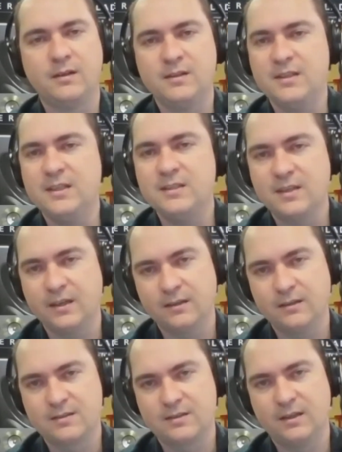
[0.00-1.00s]

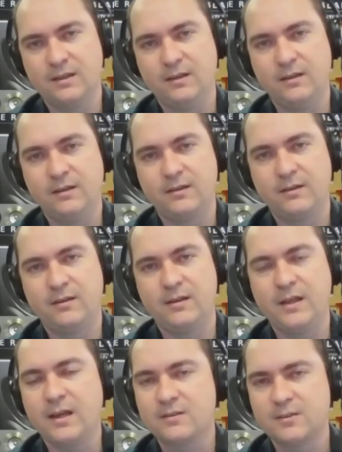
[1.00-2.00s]
details and
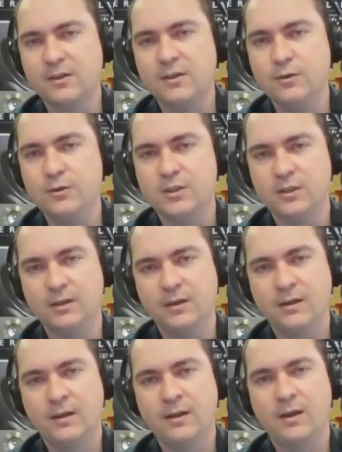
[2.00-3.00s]
the execution
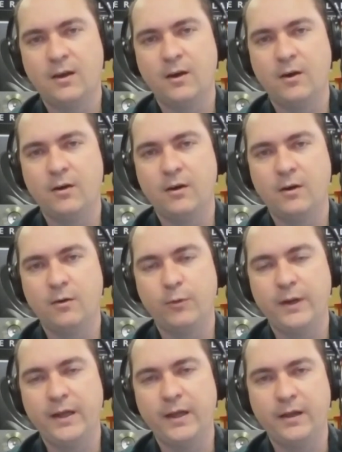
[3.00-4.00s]
are
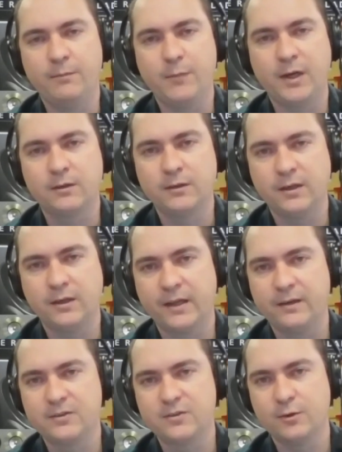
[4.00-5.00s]
where Michael Young
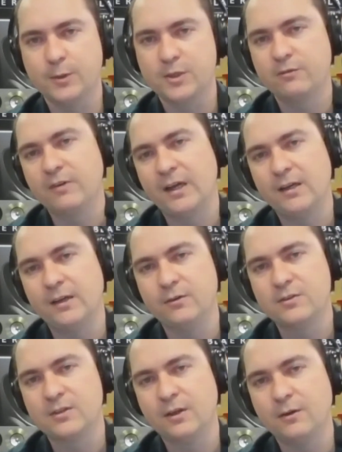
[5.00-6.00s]
added so much value.
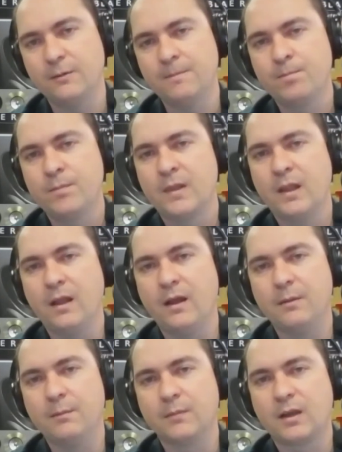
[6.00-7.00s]
So
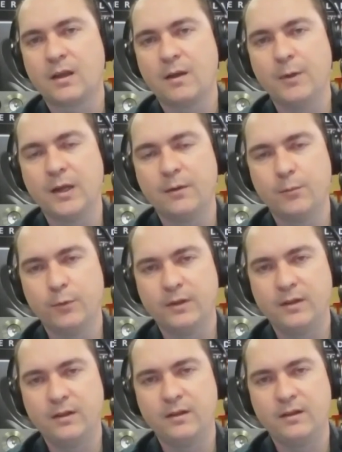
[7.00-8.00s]
coming up with
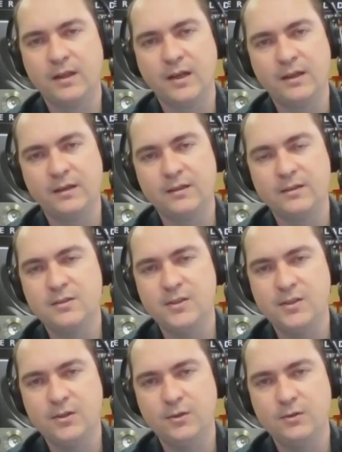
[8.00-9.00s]
the idea to
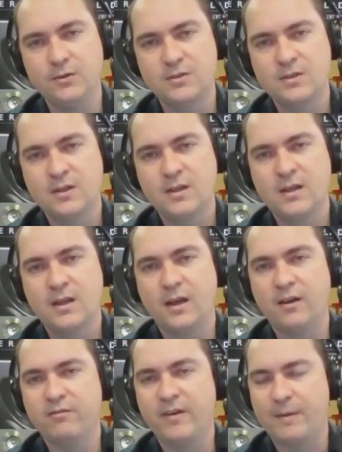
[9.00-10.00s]
use
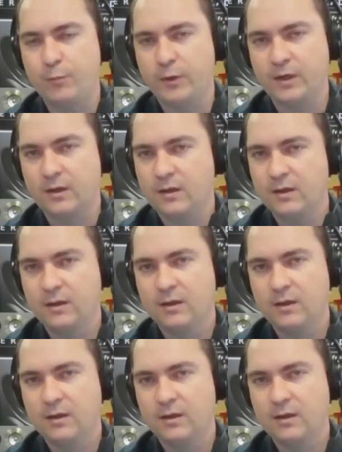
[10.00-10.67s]
fabric